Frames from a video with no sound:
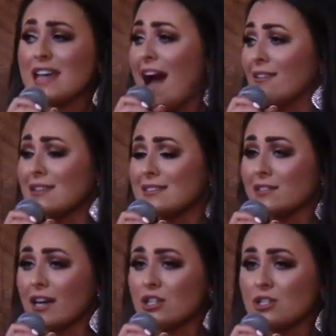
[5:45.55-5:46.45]
talent
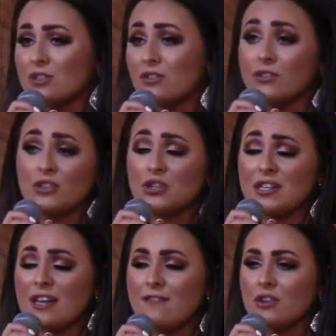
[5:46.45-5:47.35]
selections for future
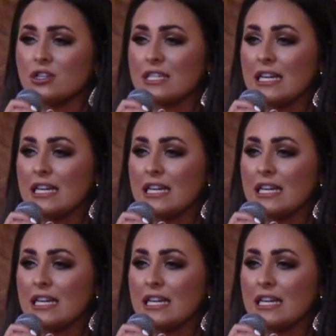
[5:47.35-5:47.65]
endeavors.